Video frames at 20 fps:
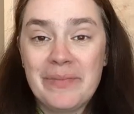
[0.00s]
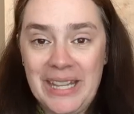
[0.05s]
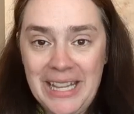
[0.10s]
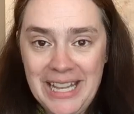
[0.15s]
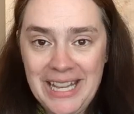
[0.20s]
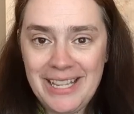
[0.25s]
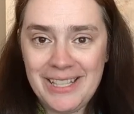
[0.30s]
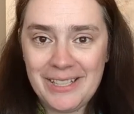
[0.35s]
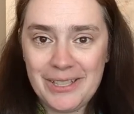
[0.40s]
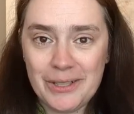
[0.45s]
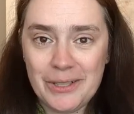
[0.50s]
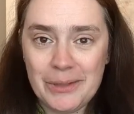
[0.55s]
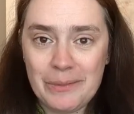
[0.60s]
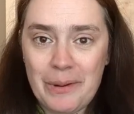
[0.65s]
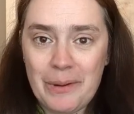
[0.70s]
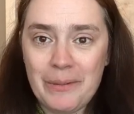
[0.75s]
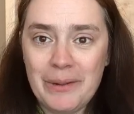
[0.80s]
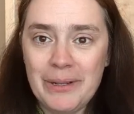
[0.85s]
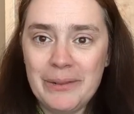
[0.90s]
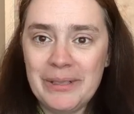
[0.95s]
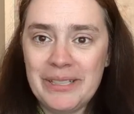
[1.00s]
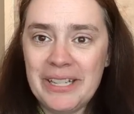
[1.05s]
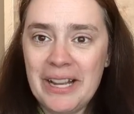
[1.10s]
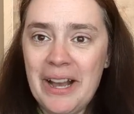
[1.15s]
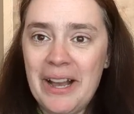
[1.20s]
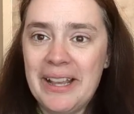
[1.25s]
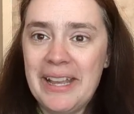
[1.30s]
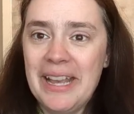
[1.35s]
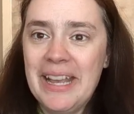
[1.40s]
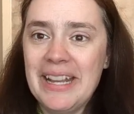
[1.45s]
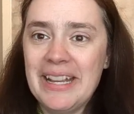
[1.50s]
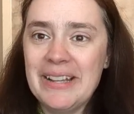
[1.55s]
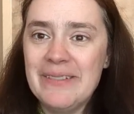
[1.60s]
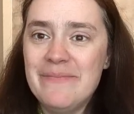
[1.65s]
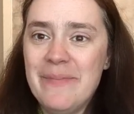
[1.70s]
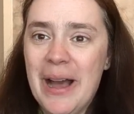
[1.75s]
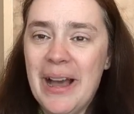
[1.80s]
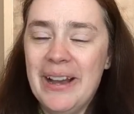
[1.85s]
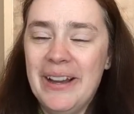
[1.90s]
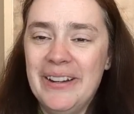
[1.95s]
Easter is what we were talking
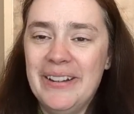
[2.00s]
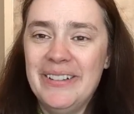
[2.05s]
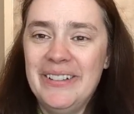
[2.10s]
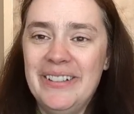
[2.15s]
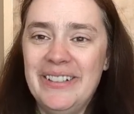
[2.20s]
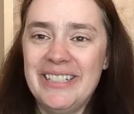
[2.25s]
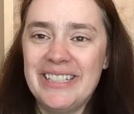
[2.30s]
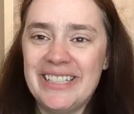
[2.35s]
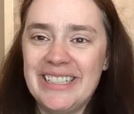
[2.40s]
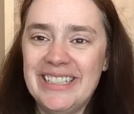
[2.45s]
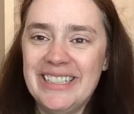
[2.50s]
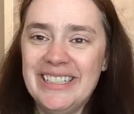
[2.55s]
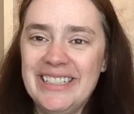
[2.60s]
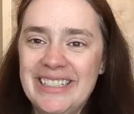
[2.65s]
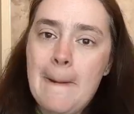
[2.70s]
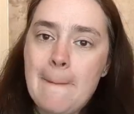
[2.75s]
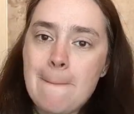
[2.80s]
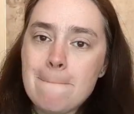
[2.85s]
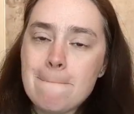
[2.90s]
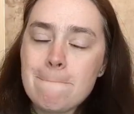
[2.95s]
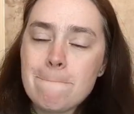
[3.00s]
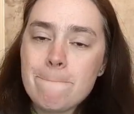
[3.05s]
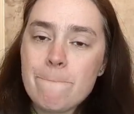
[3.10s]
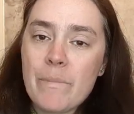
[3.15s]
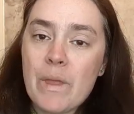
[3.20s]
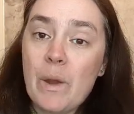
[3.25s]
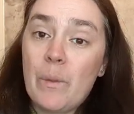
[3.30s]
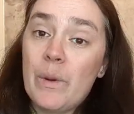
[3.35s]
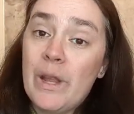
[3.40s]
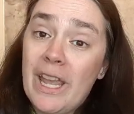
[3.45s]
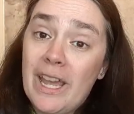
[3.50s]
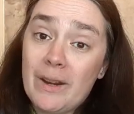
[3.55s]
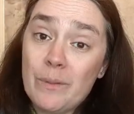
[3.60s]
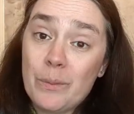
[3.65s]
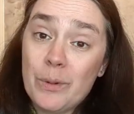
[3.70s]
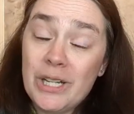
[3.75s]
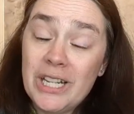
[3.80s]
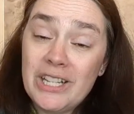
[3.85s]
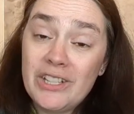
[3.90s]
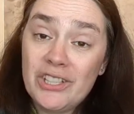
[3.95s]
about. we had a
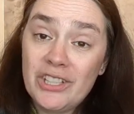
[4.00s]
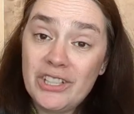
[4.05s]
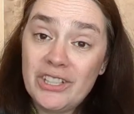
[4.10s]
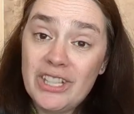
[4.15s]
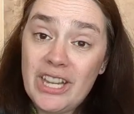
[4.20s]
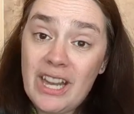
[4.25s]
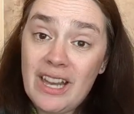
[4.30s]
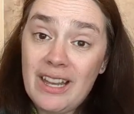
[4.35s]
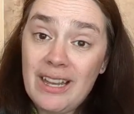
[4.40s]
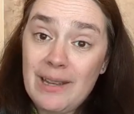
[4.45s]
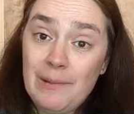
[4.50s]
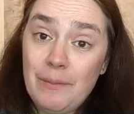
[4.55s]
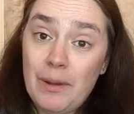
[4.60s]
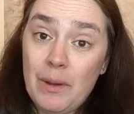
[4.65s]
pretty chill time.